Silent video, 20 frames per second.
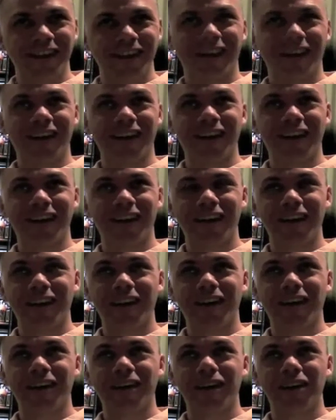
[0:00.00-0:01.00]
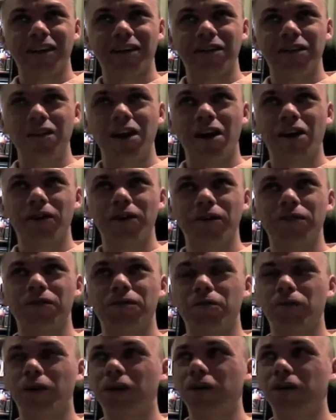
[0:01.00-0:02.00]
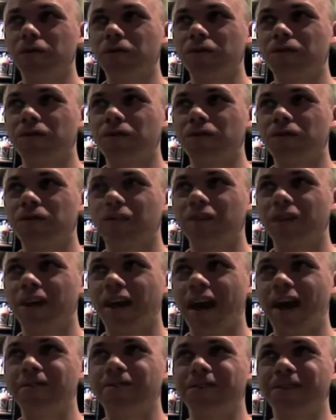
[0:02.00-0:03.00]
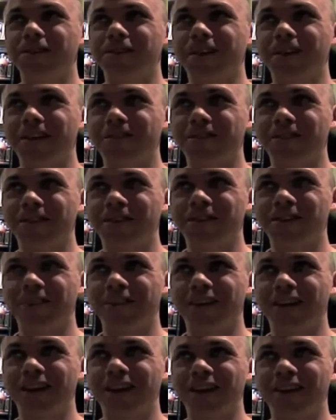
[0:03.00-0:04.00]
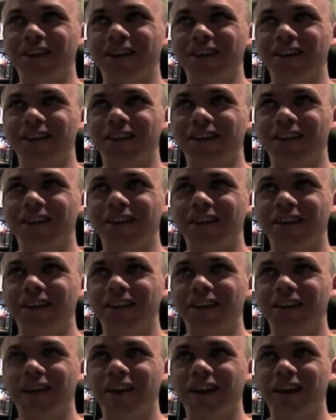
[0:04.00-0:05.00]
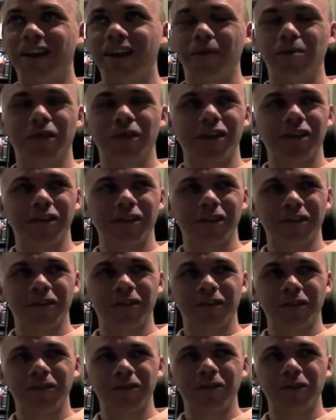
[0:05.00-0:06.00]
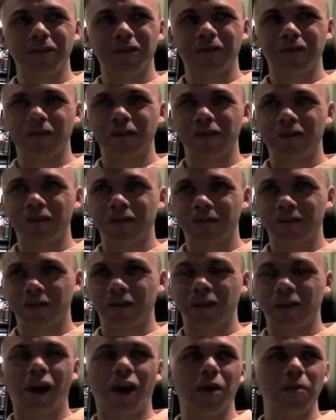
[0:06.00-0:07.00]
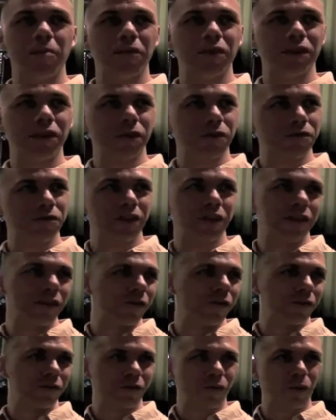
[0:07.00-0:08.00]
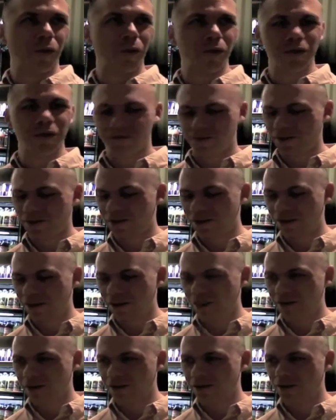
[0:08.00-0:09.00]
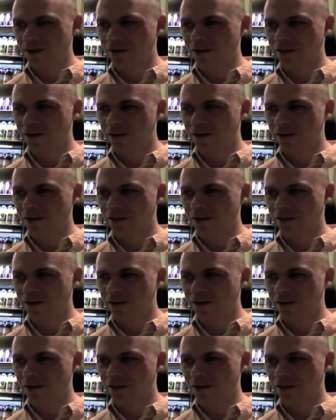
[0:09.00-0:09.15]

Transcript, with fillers: Uh, no, it was well, it was after after undergrad. Uh, I applied to the conservatory for, for comp and you know, sent in the scores and, oh, okay.